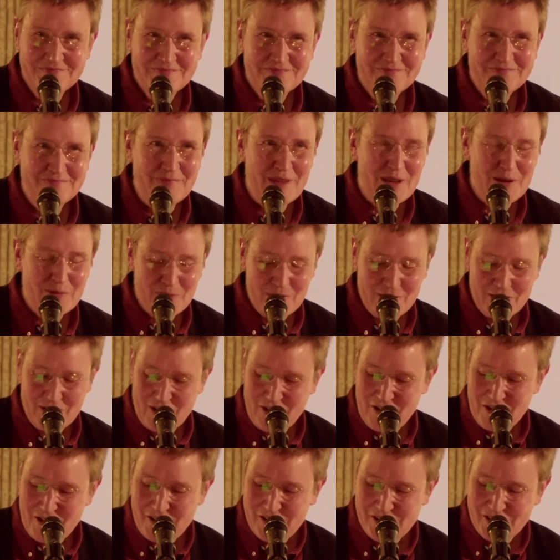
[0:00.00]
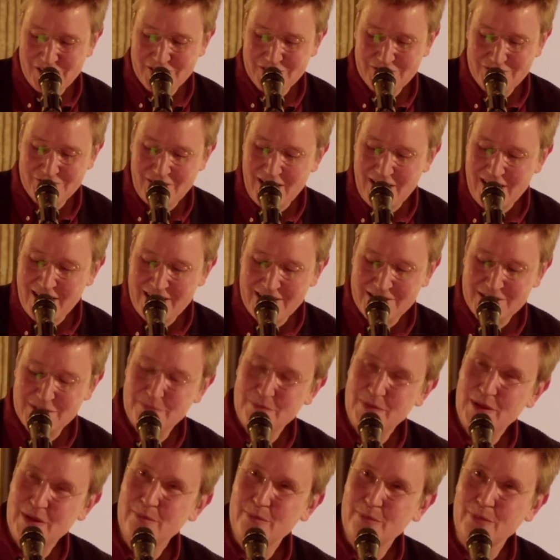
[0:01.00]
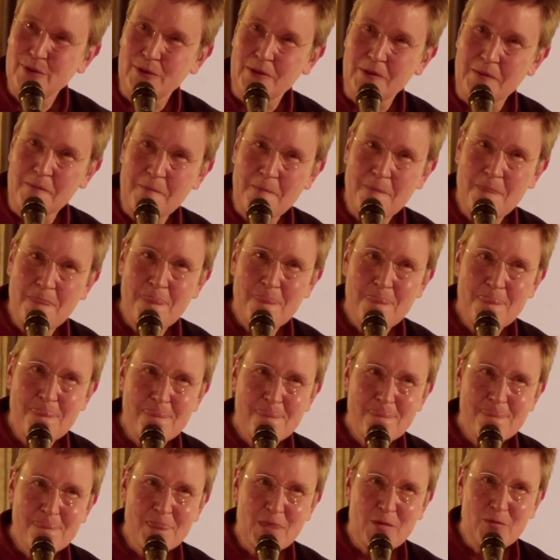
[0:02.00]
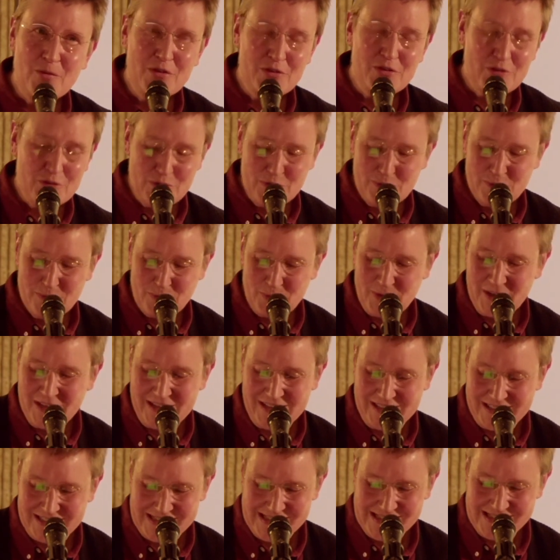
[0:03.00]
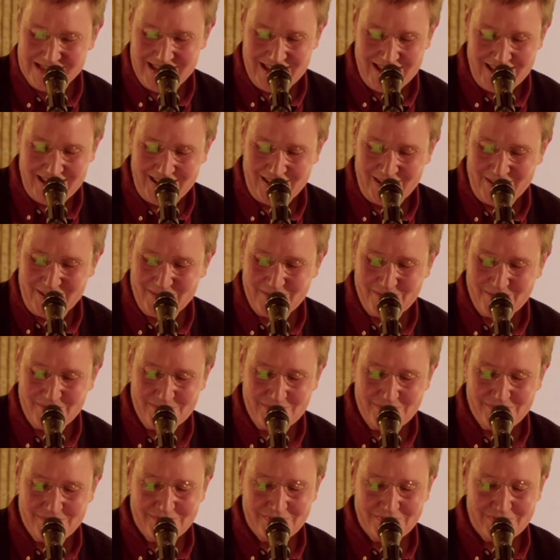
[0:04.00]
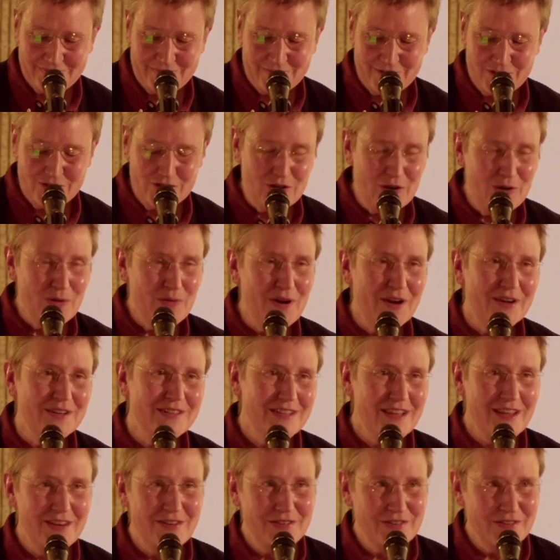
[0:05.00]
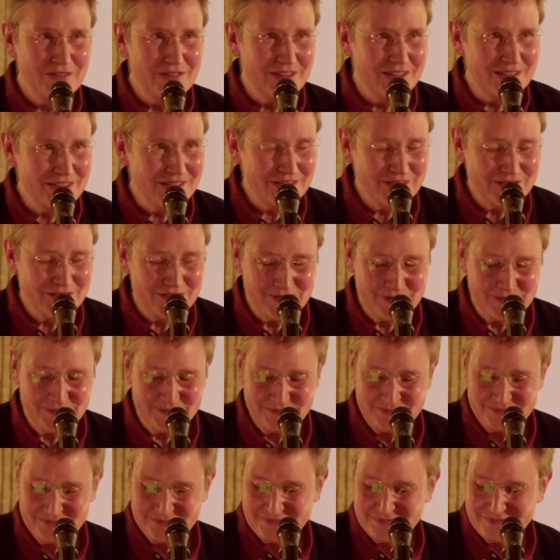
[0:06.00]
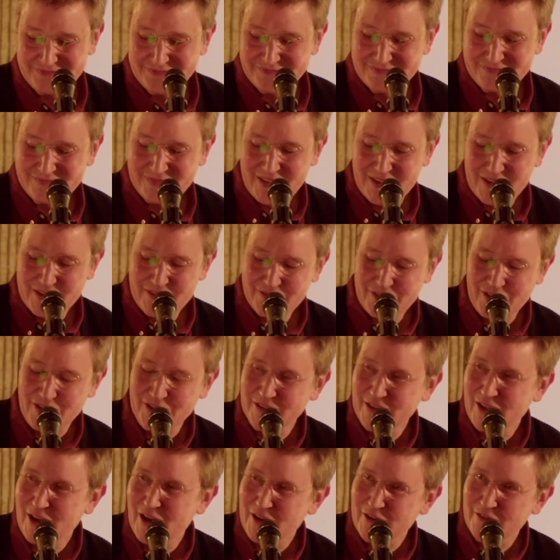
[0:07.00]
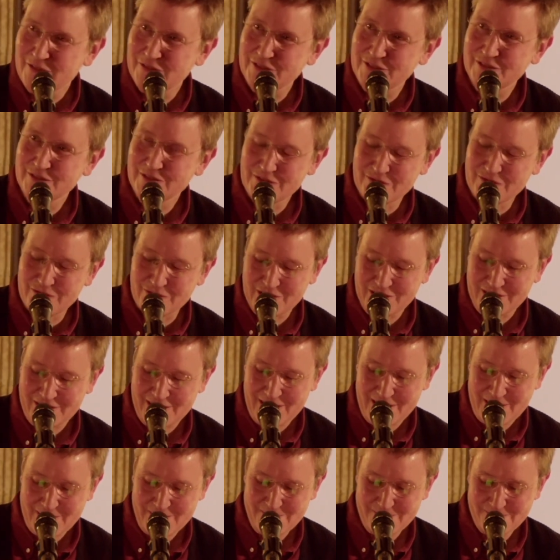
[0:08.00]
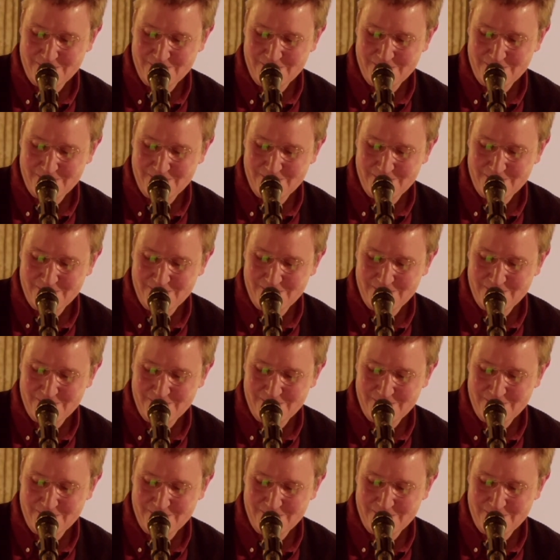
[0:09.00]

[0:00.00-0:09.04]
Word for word: May we all find people with whom we can sing, show our tenderness, give our love freely,